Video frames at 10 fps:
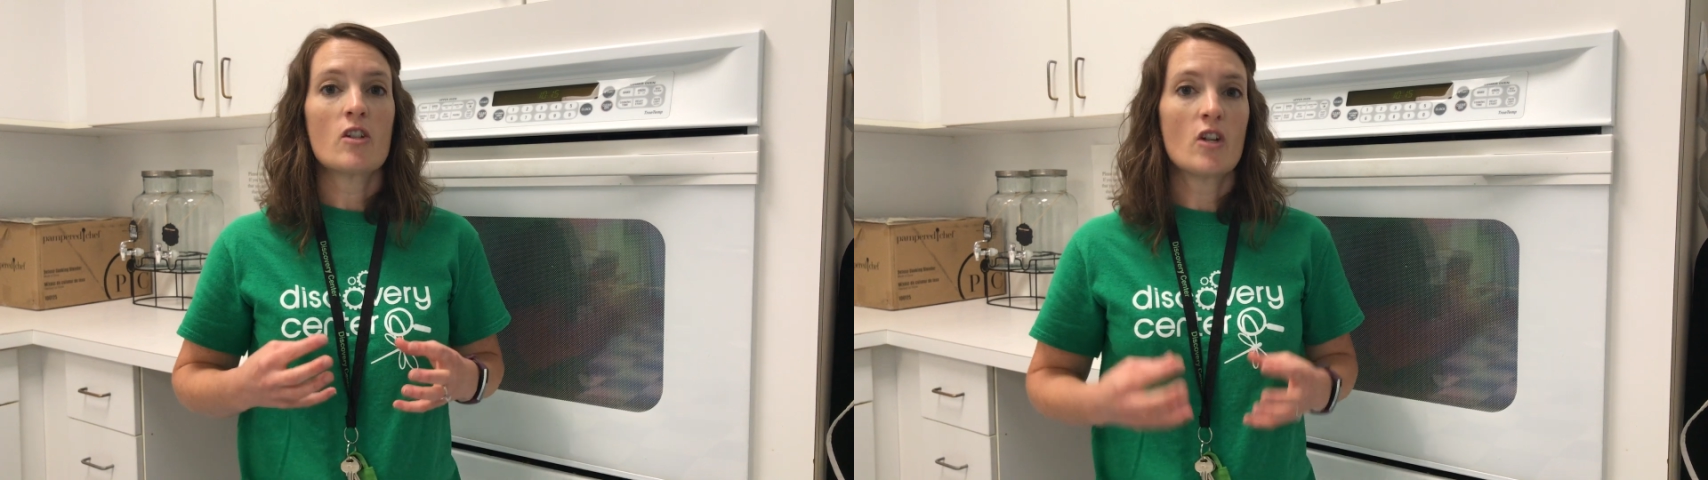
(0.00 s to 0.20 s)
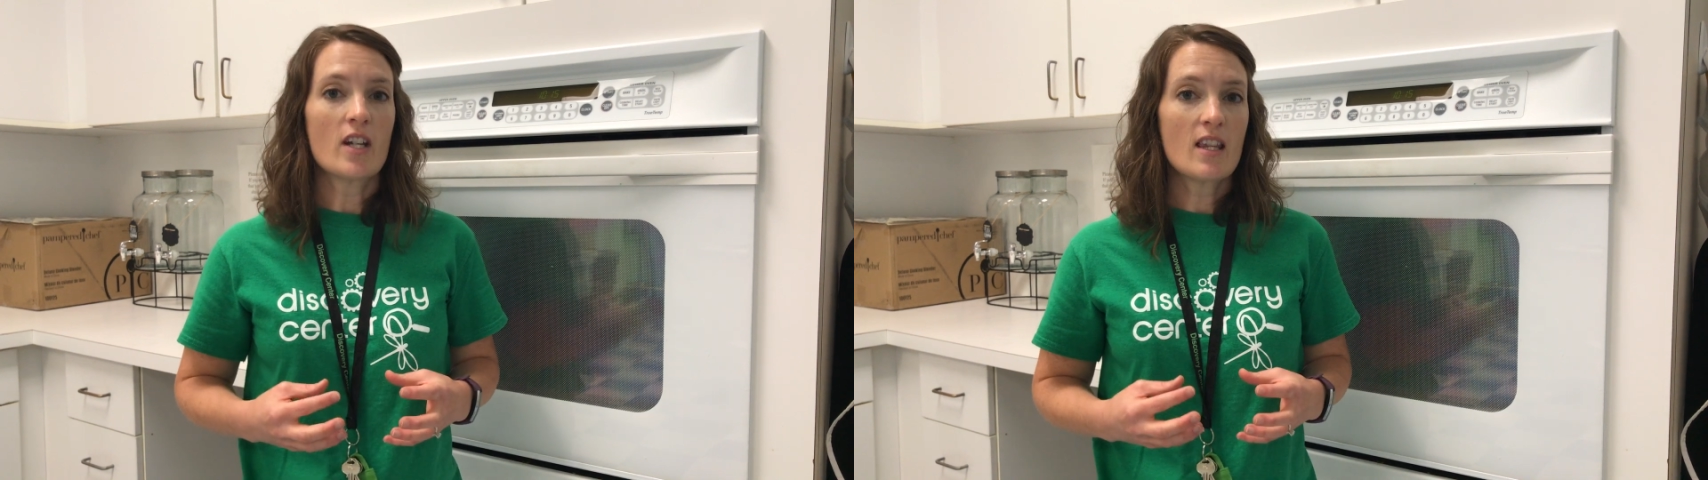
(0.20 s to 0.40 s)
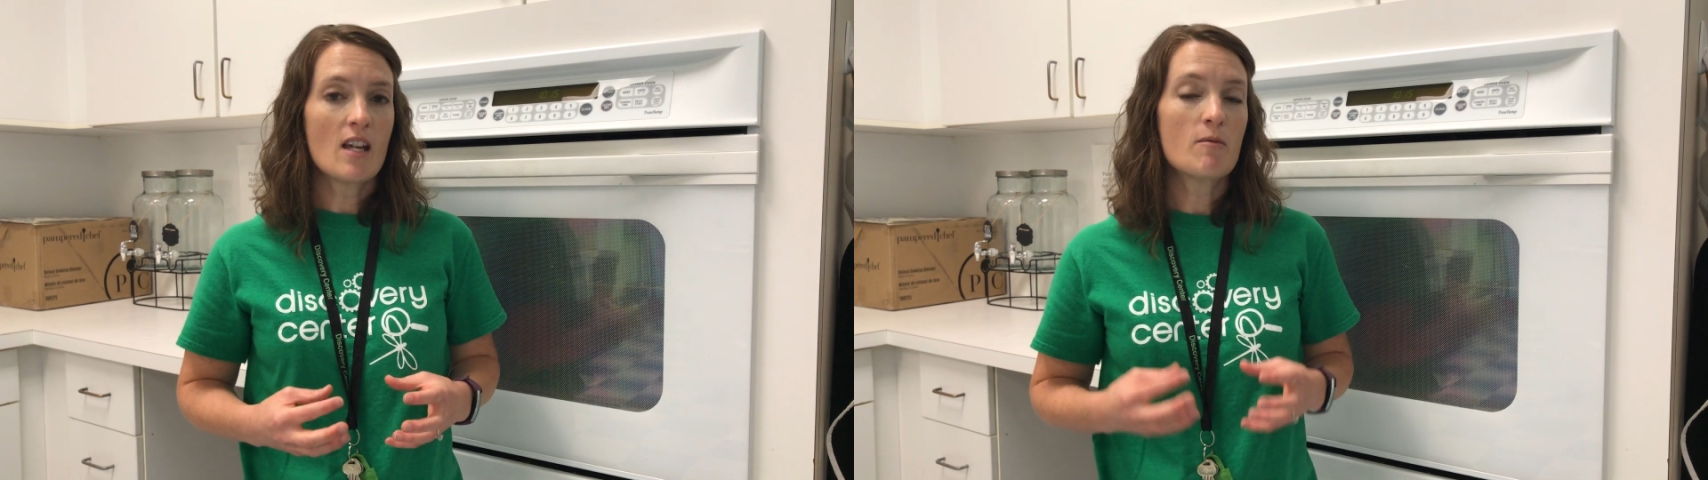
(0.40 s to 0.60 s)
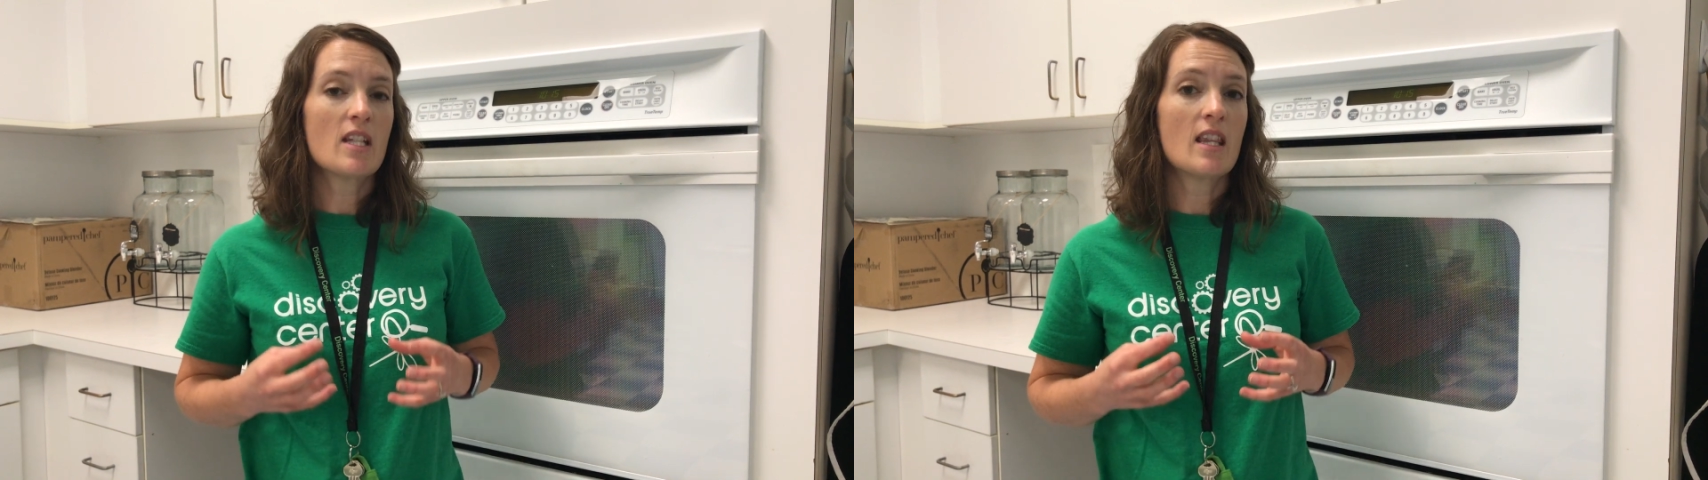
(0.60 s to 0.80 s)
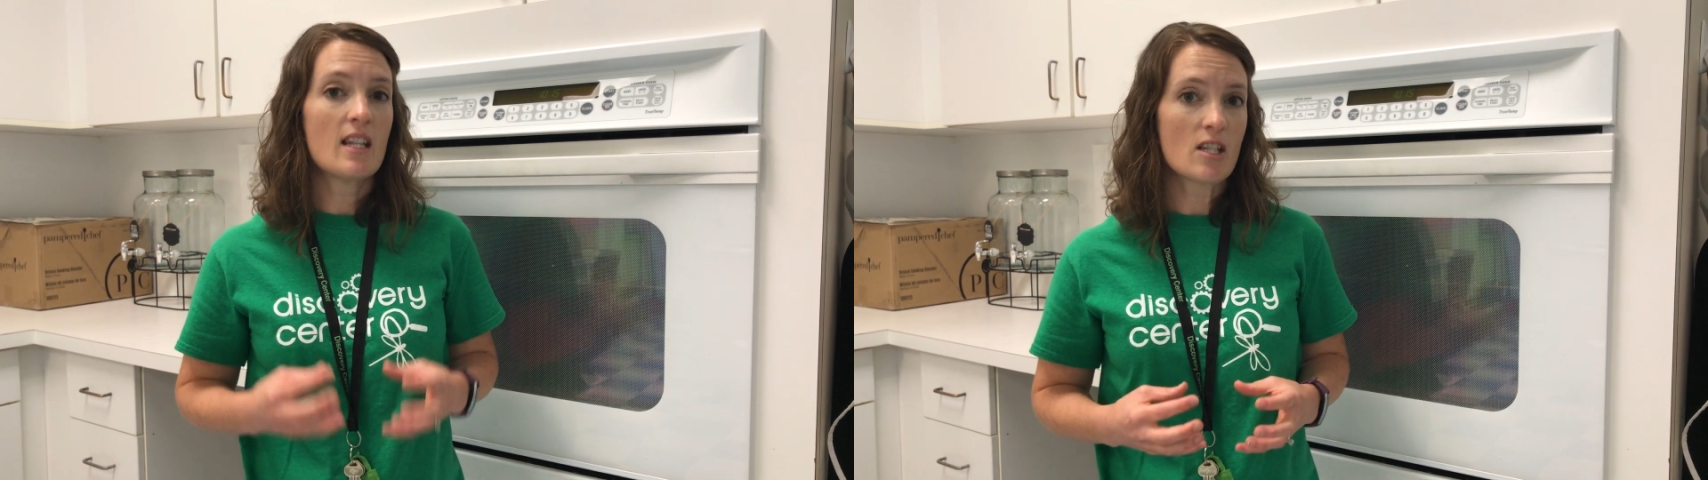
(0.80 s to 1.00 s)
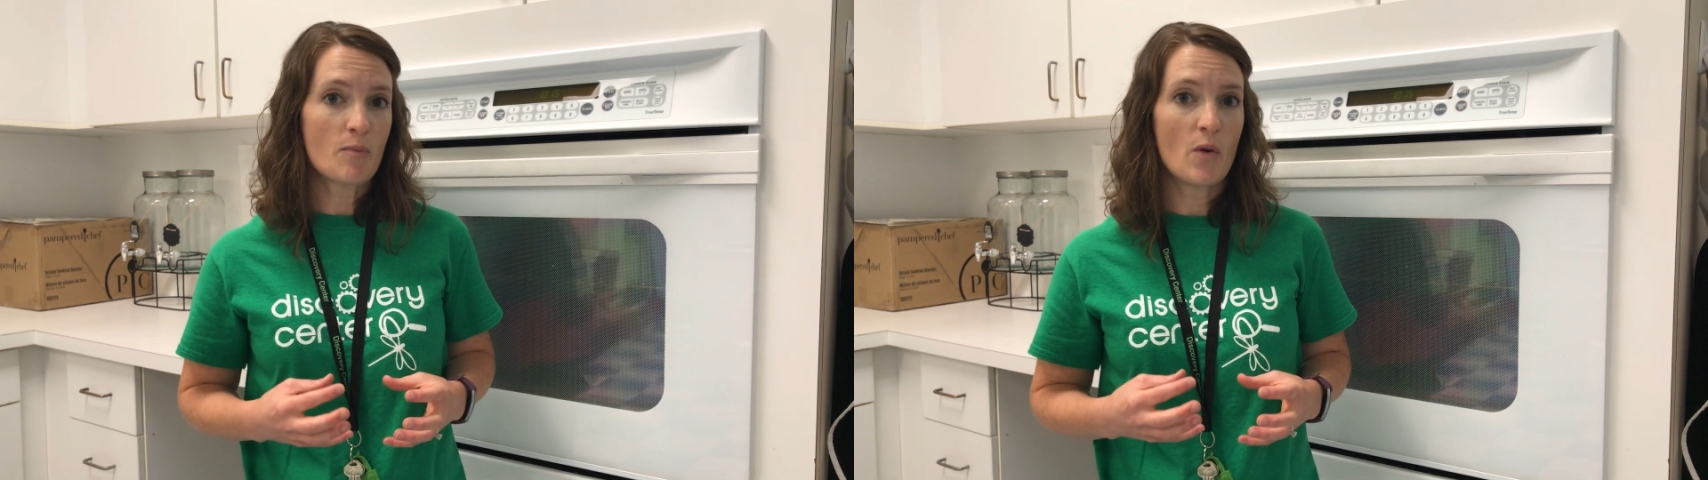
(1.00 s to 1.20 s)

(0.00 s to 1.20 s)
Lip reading: Cooking them to this